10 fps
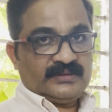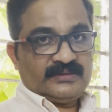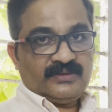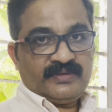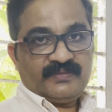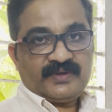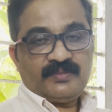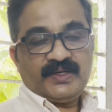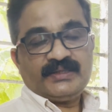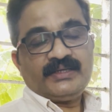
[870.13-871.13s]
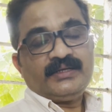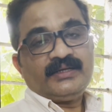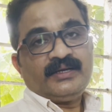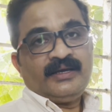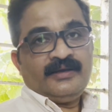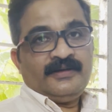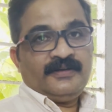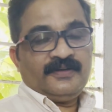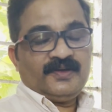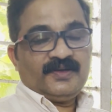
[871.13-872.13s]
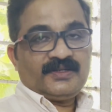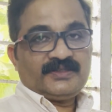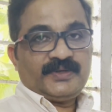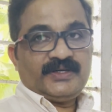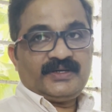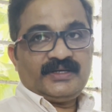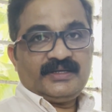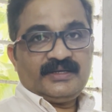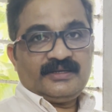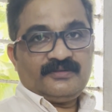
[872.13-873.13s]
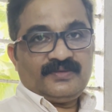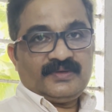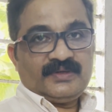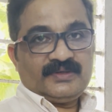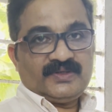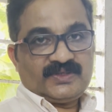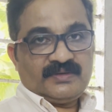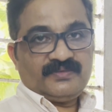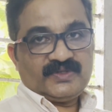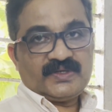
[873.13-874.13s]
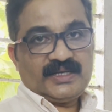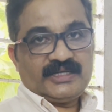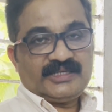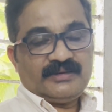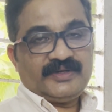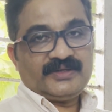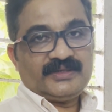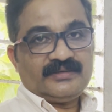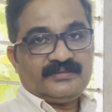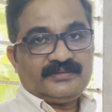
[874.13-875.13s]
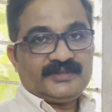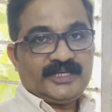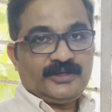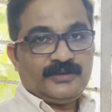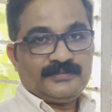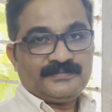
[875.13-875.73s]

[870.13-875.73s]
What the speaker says: So we have completed respiratory system physical examination. Thank you.